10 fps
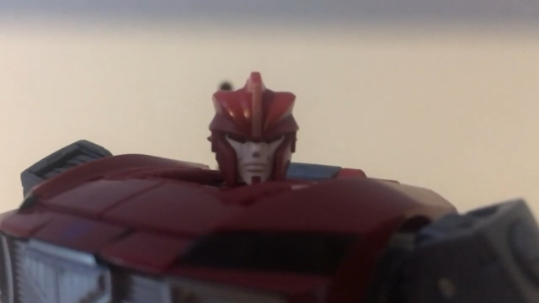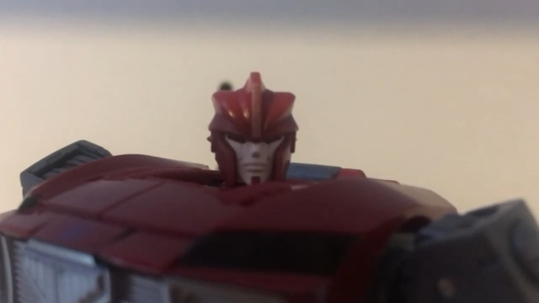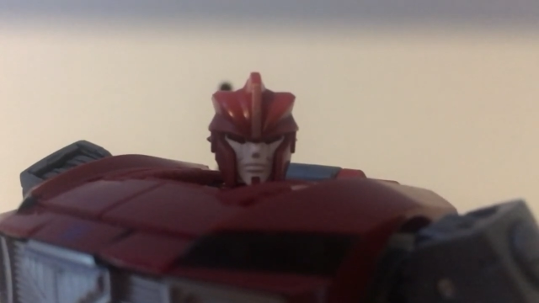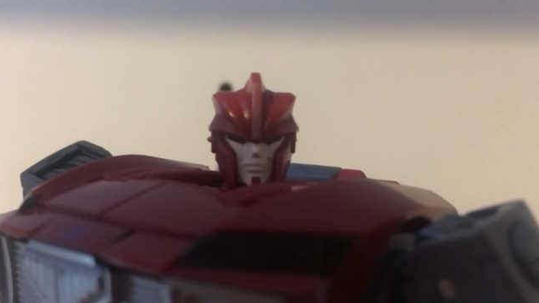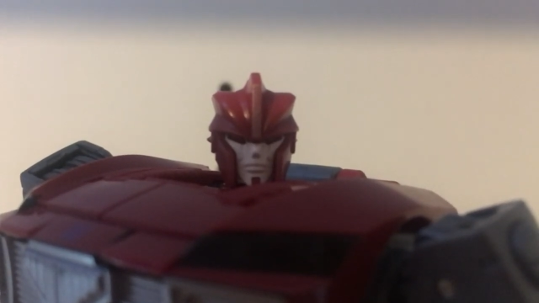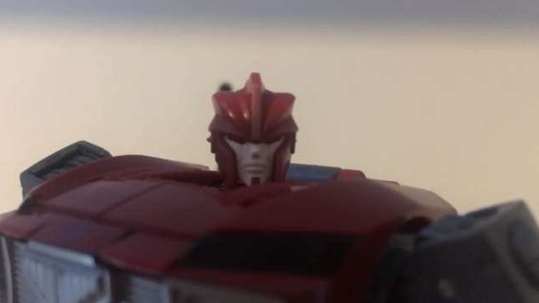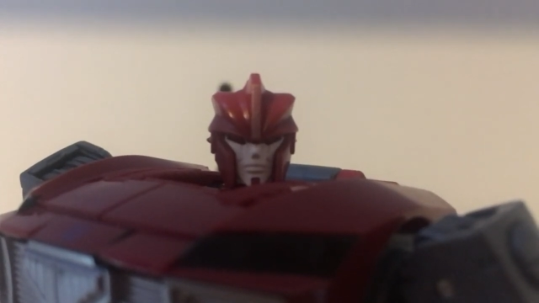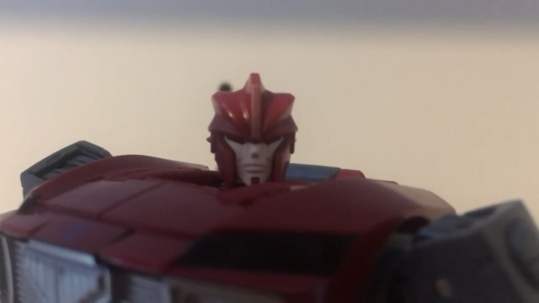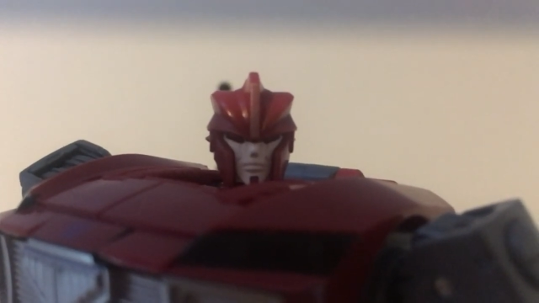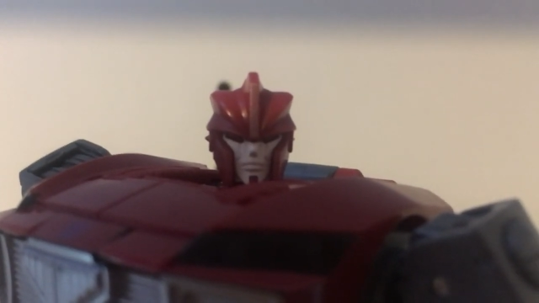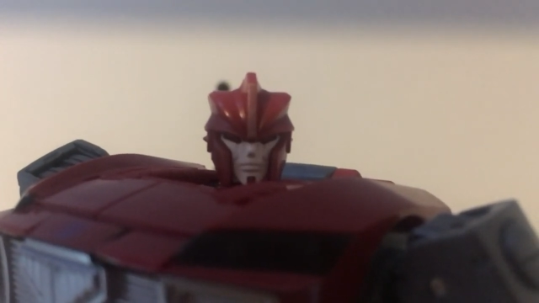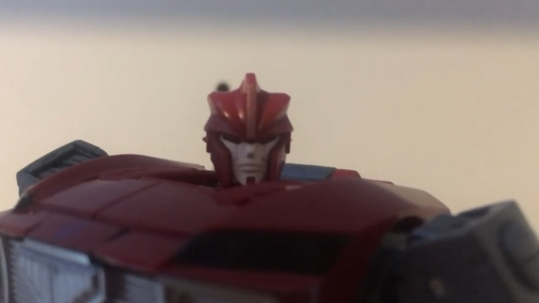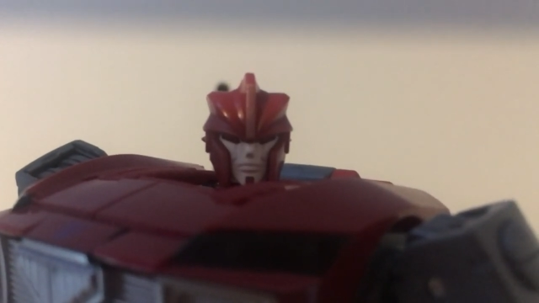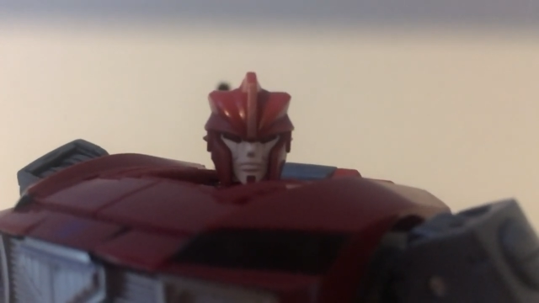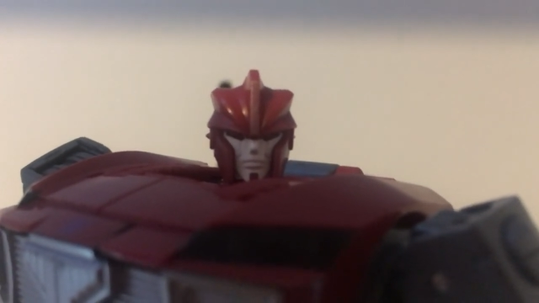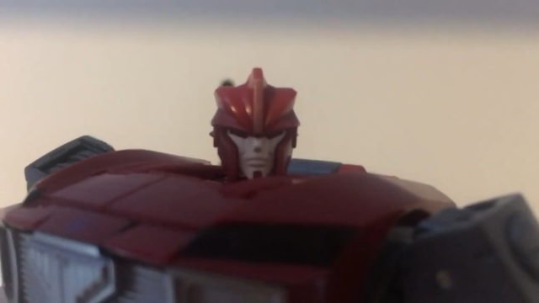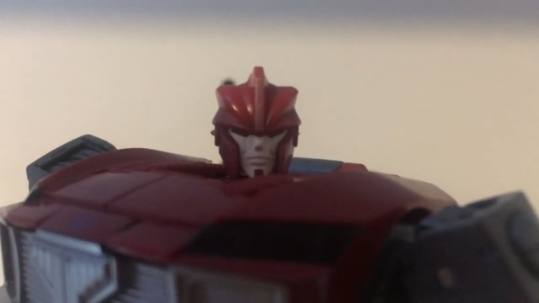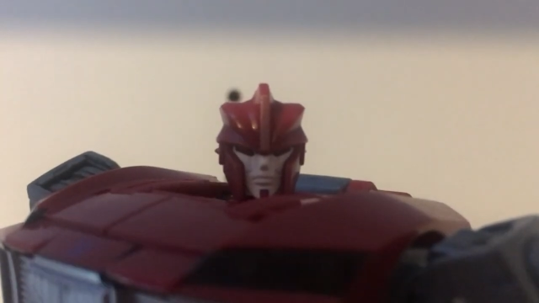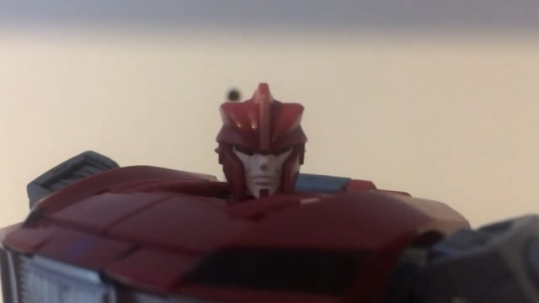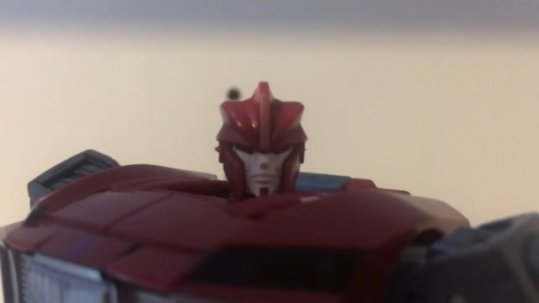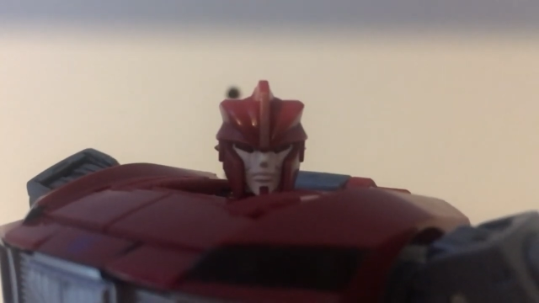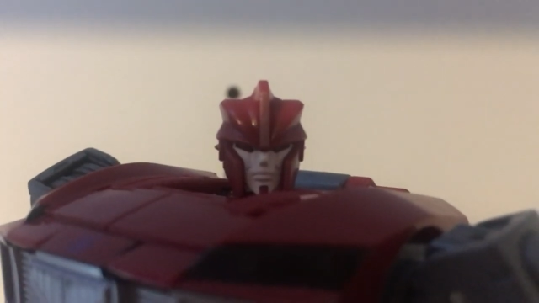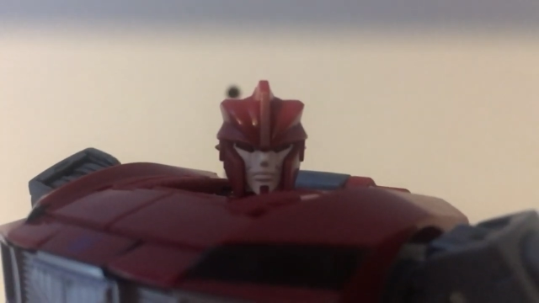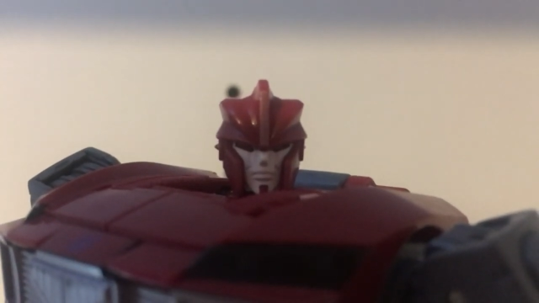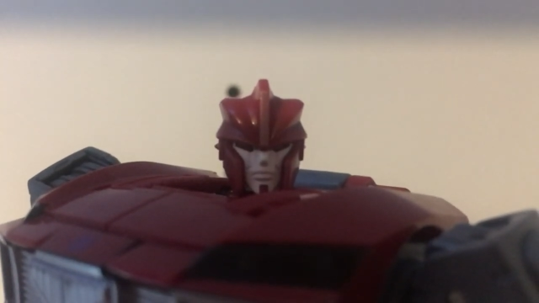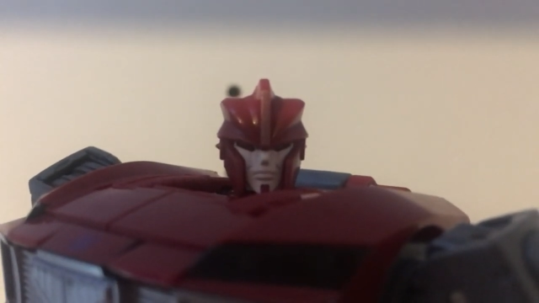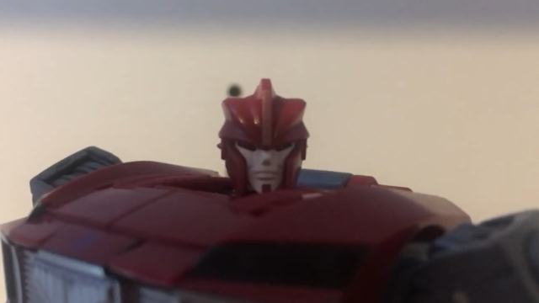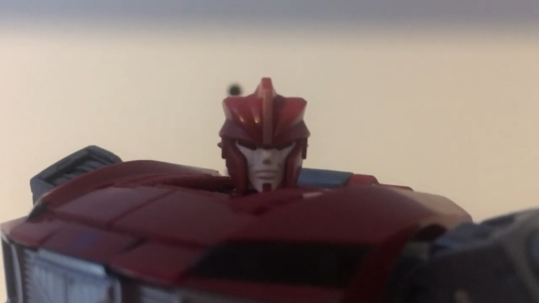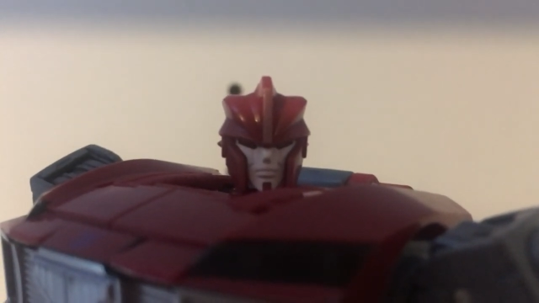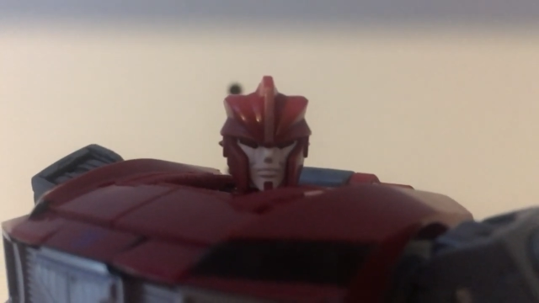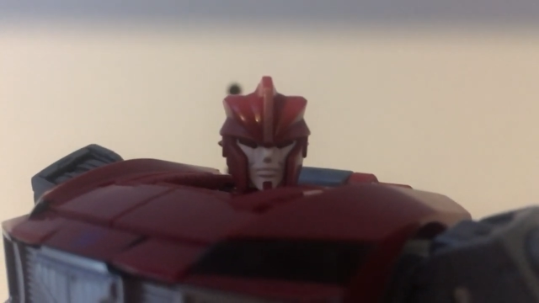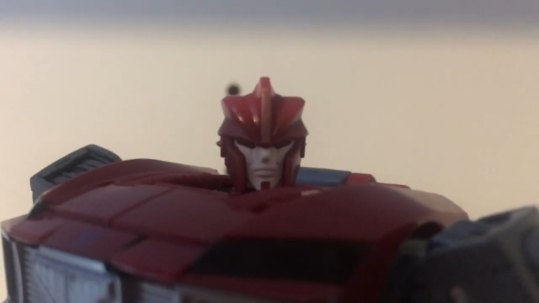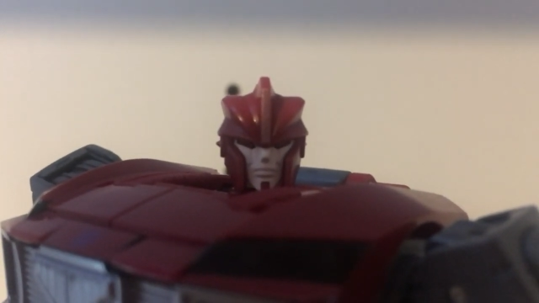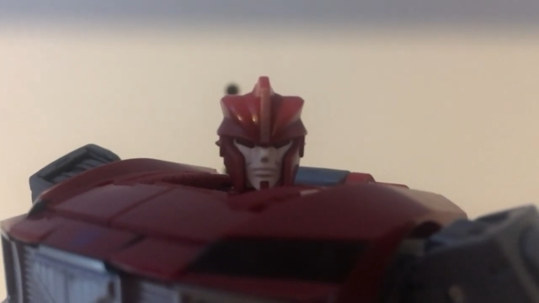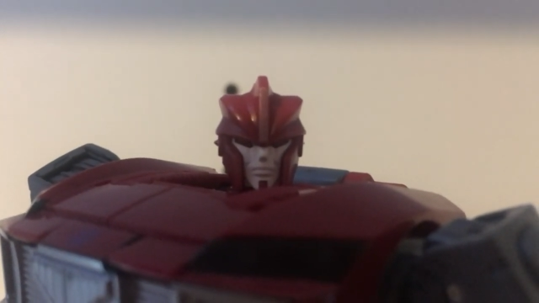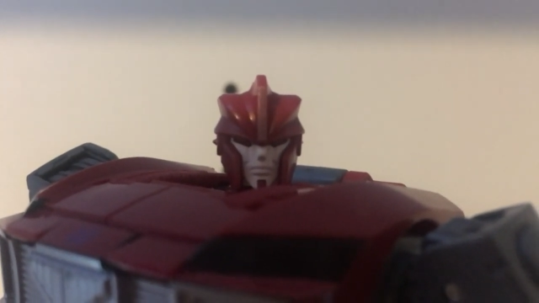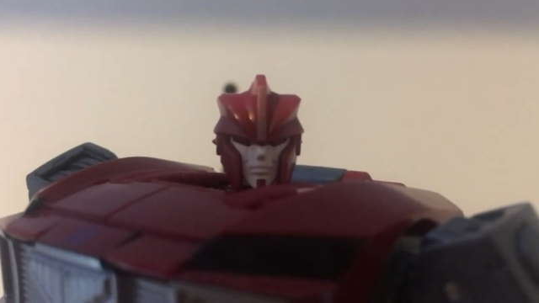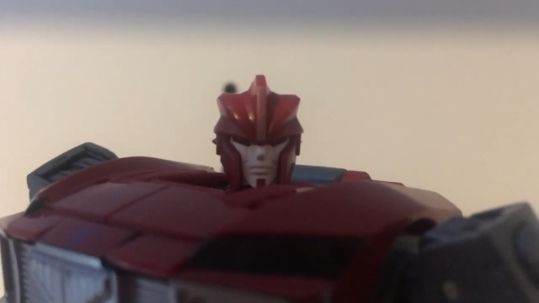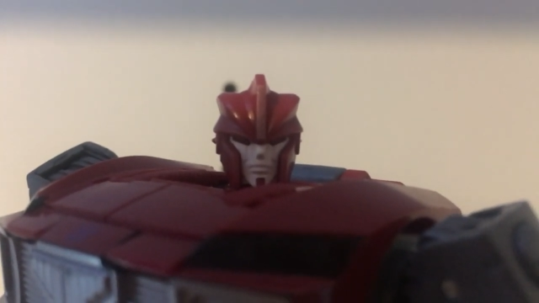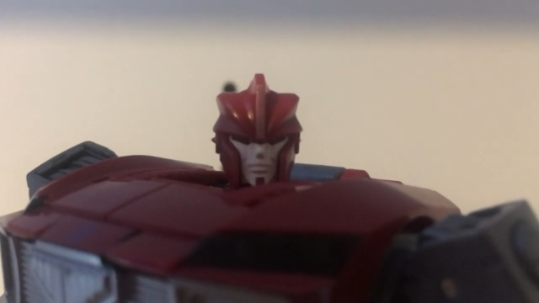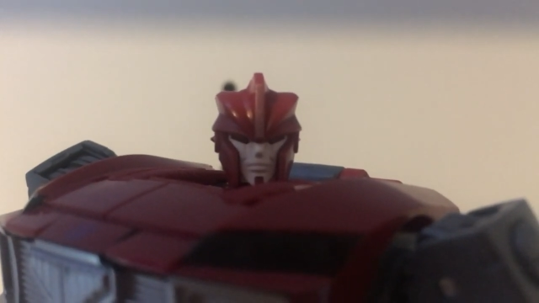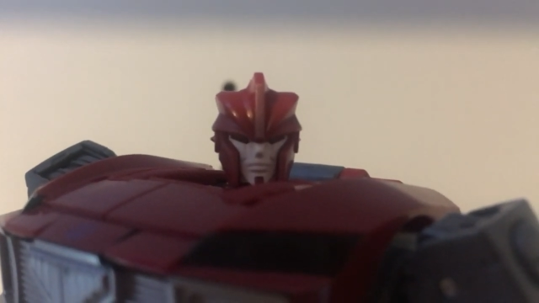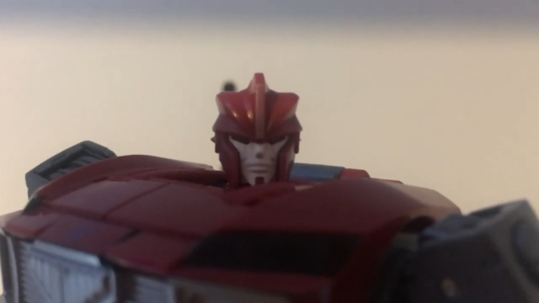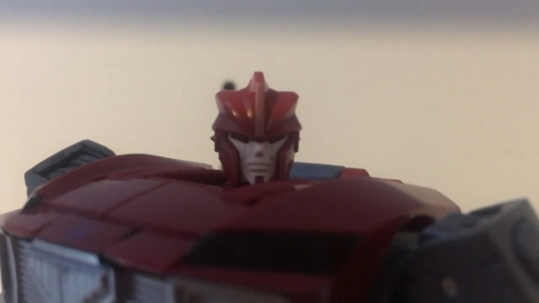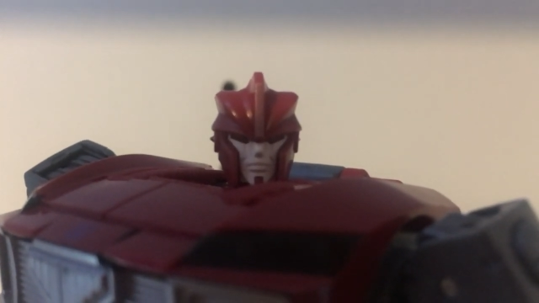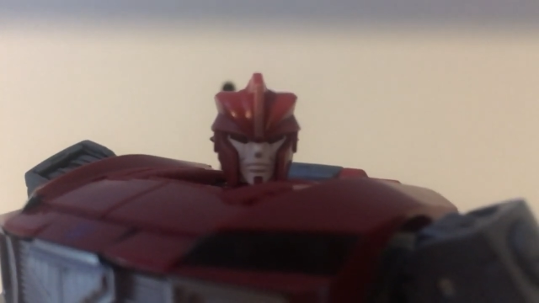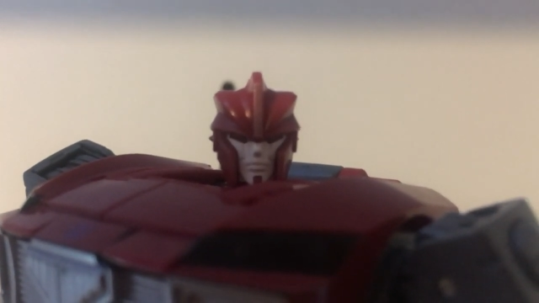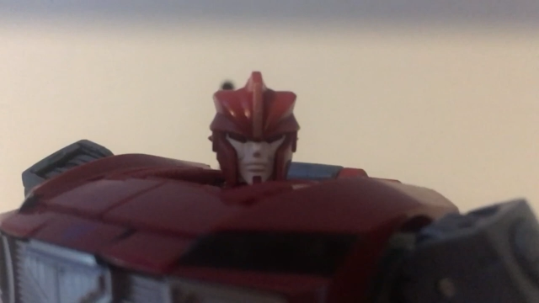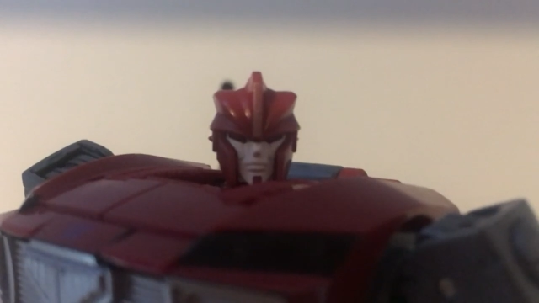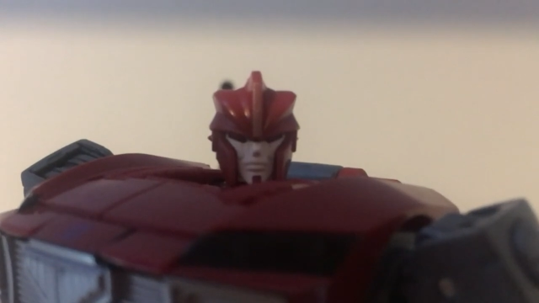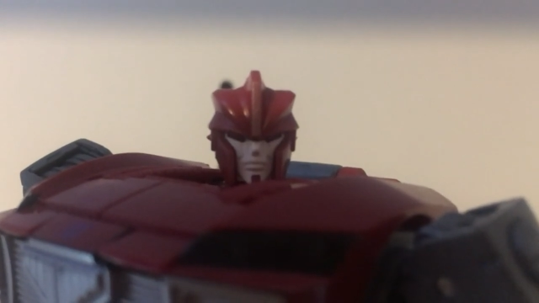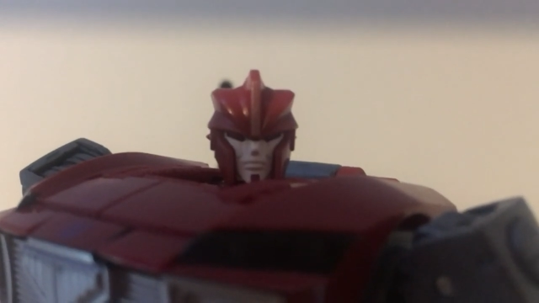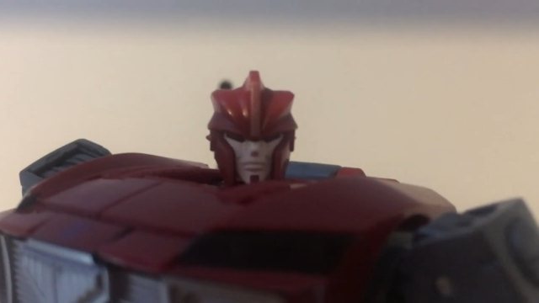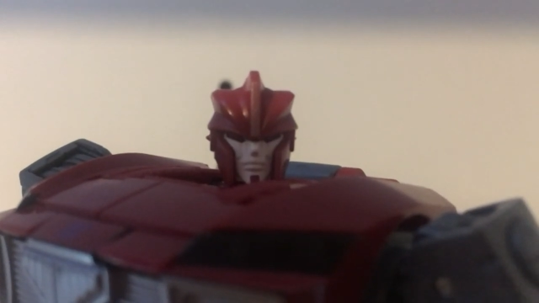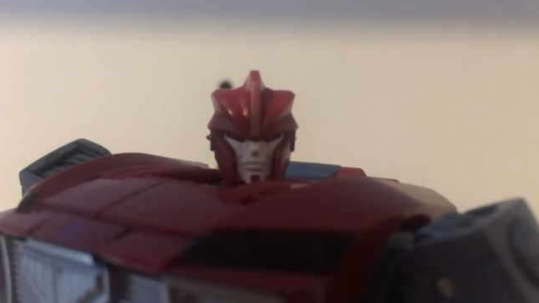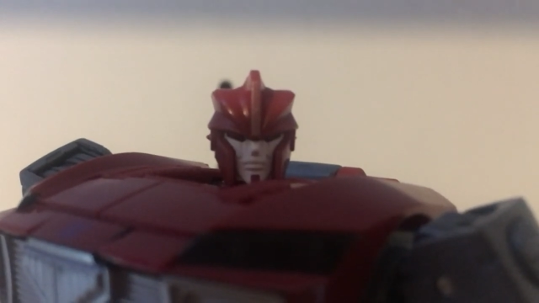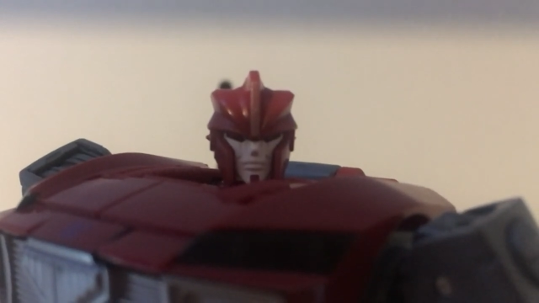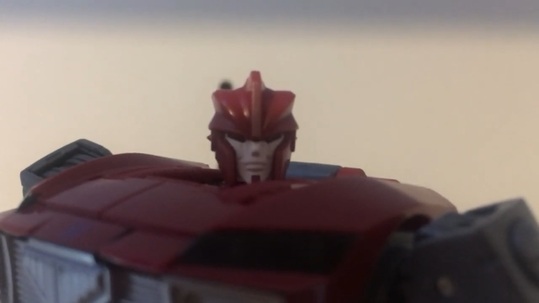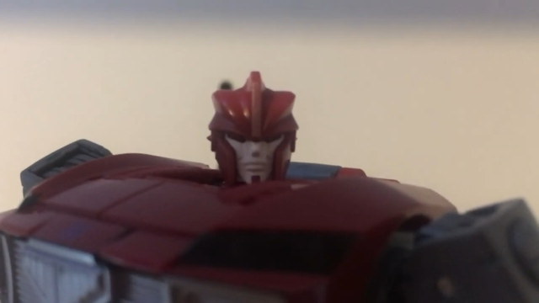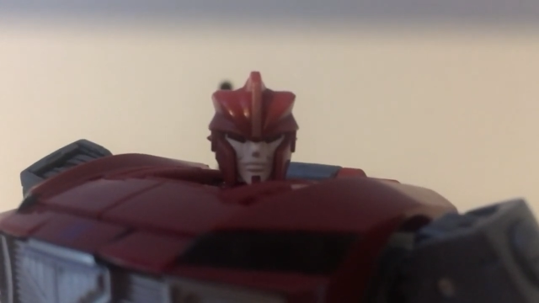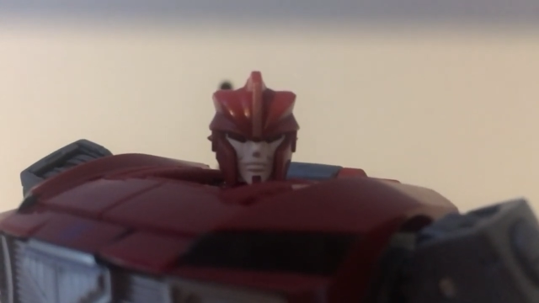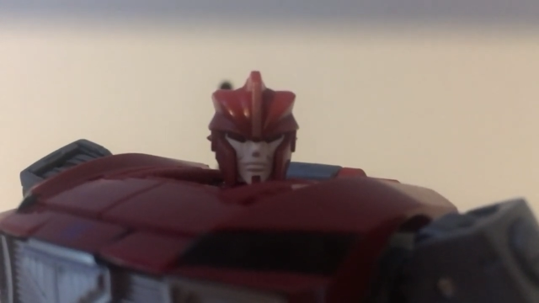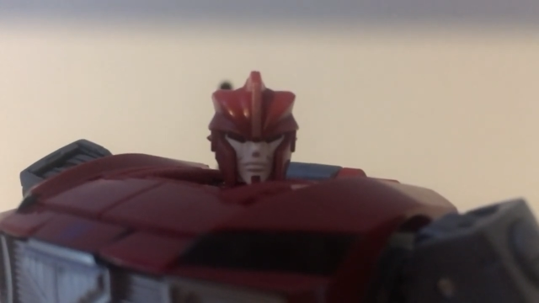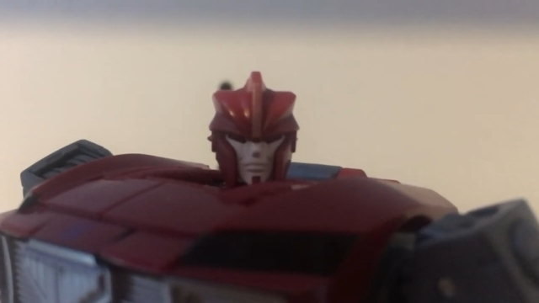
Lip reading: No face is visible, so there are no lips to read.